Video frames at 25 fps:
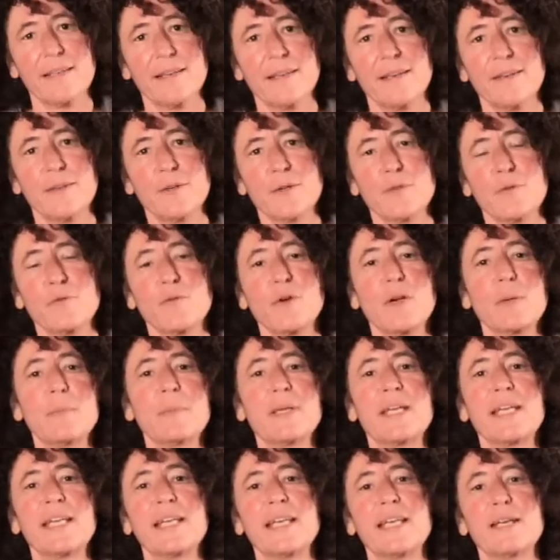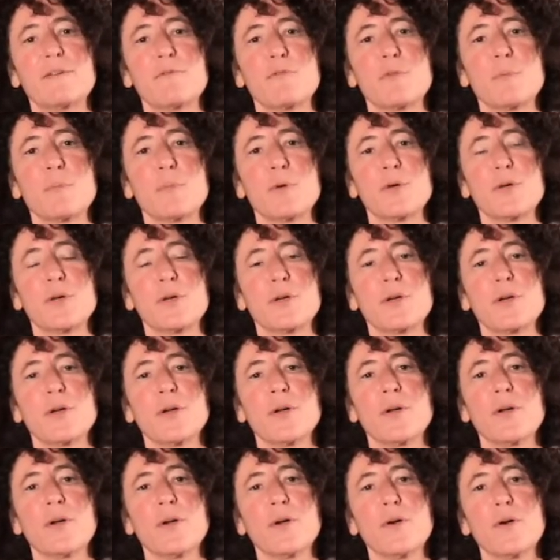near the very beginning of the book,
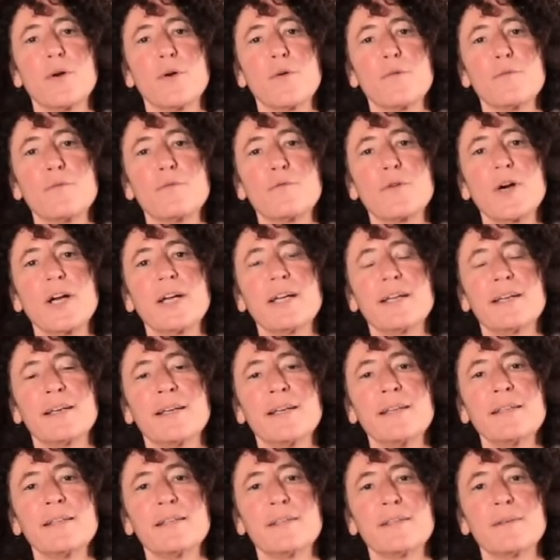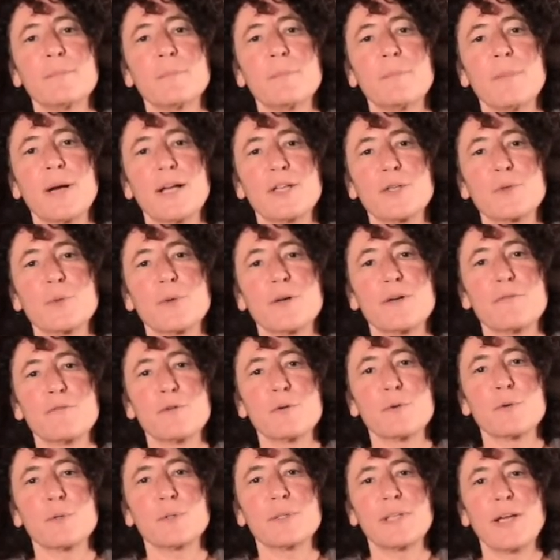Freya, my
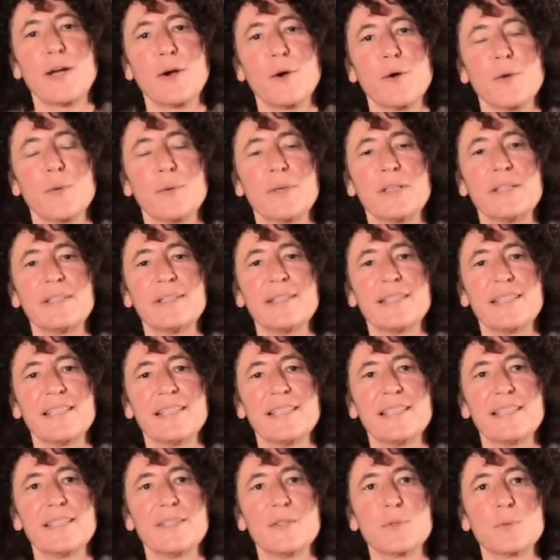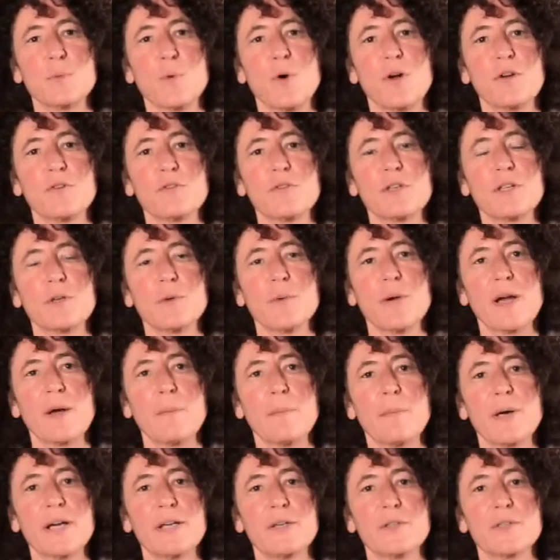12-year-old heroine, is wandering
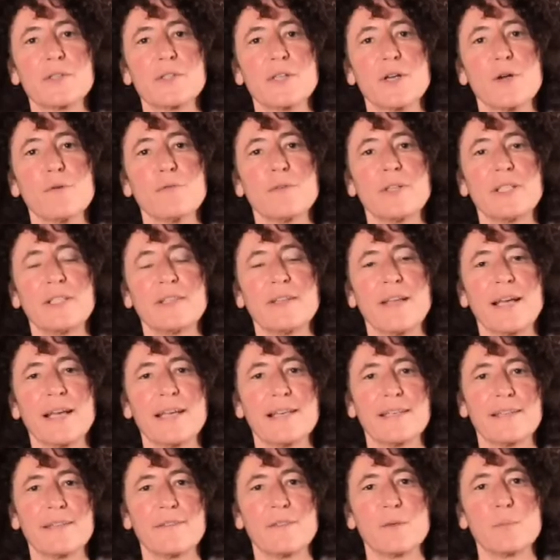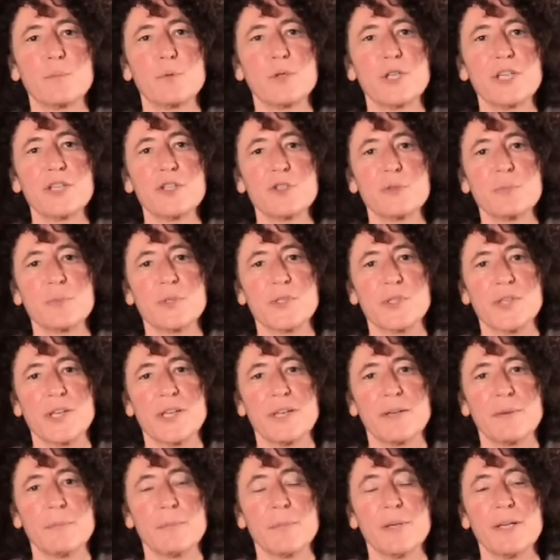around by herself at night in the British
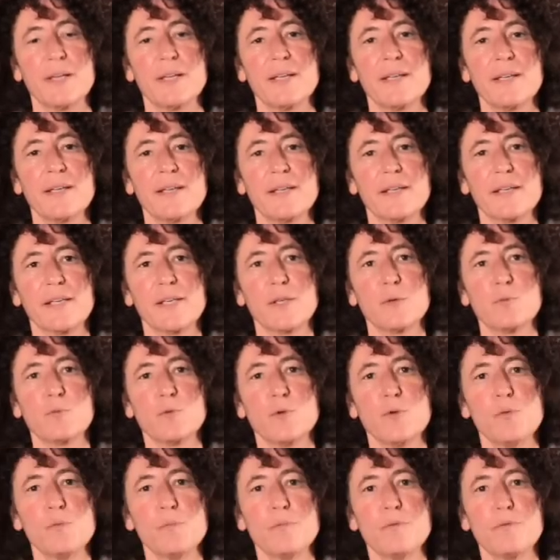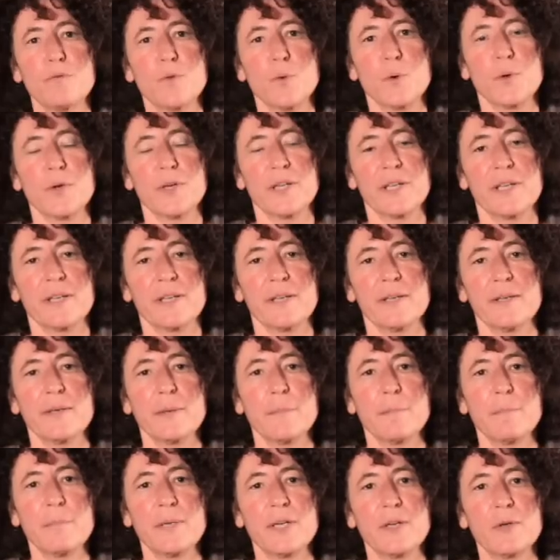Museum in room 40,
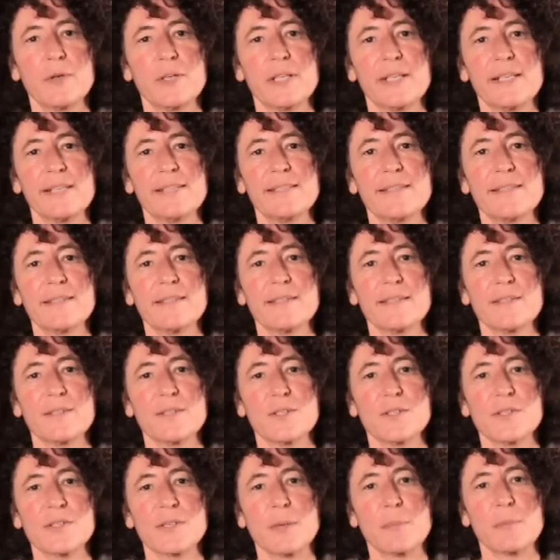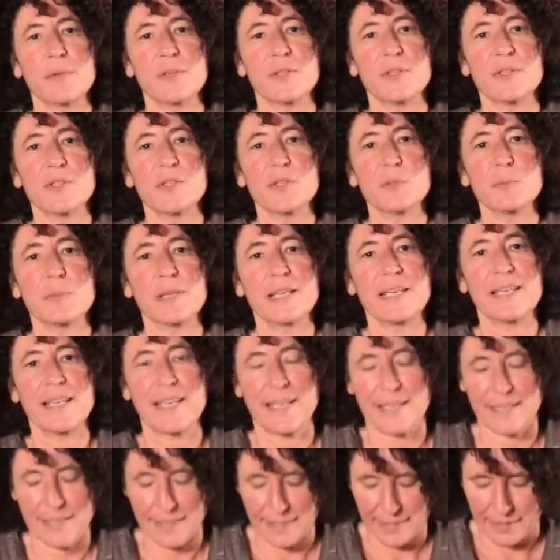peering into some of the display
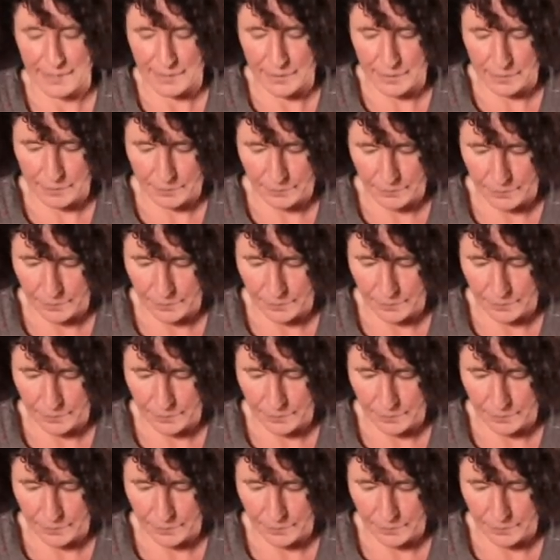cases.